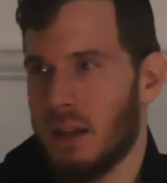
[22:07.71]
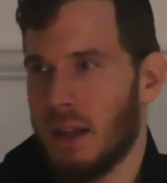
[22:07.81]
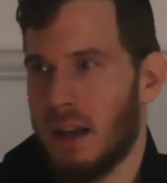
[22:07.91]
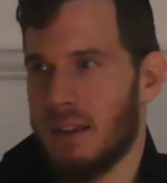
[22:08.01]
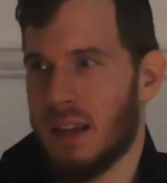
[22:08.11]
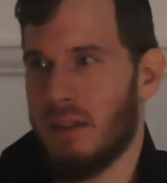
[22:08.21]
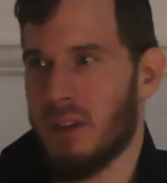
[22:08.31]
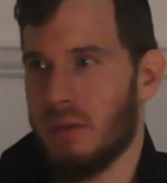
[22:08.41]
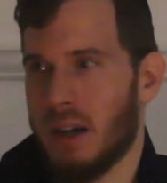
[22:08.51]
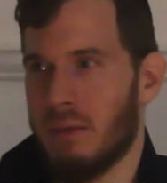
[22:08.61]
It is
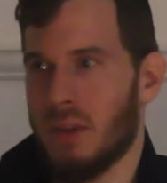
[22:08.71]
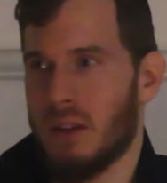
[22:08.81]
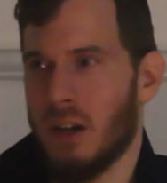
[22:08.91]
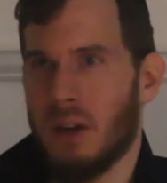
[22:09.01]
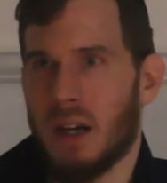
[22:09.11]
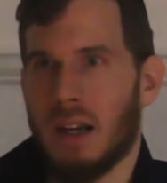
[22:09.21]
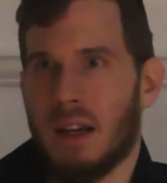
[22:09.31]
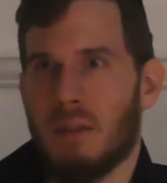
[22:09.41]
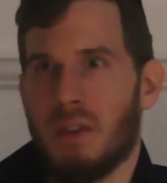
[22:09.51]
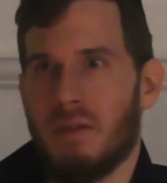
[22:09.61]
everywhere, but nowhere
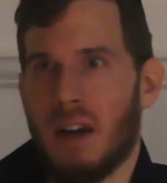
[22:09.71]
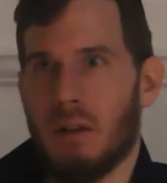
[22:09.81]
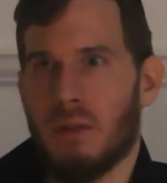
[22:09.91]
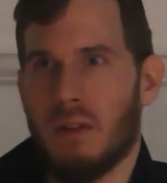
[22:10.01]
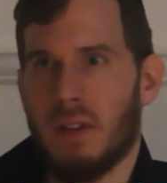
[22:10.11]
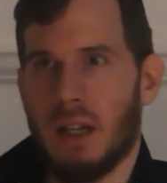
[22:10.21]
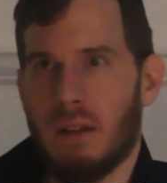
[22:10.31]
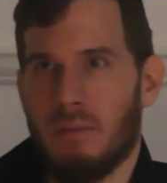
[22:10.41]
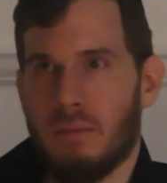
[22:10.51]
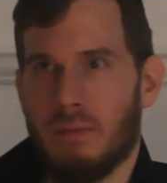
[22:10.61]
can it be found or seen.